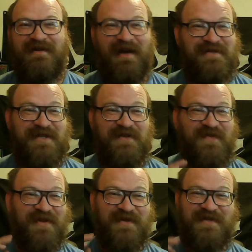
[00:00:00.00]
I just
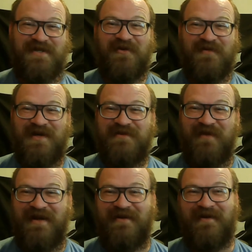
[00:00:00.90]
felt so much
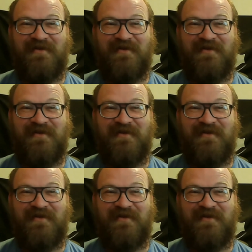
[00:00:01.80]
better.